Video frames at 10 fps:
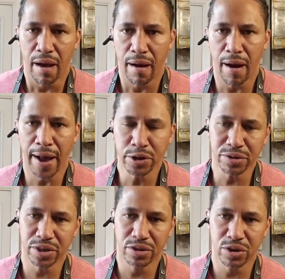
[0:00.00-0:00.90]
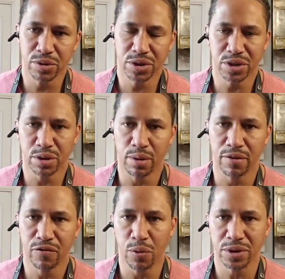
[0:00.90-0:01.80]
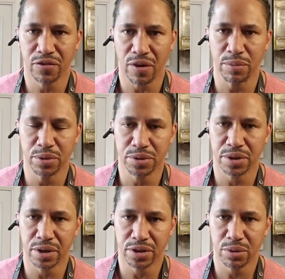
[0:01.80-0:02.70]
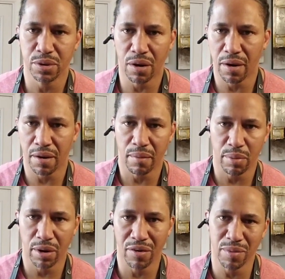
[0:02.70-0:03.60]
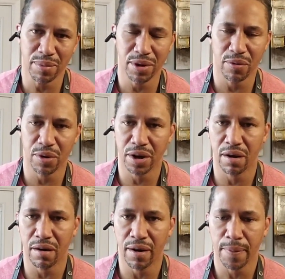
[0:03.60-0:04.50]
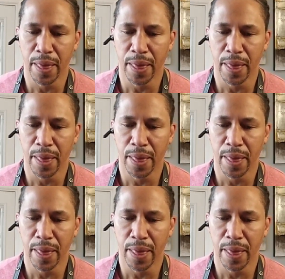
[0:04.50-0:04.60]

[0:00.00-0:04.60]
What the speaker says: I usually use the Sterling 4s if I'm using the 2 guard or above, maybe a 1 guard.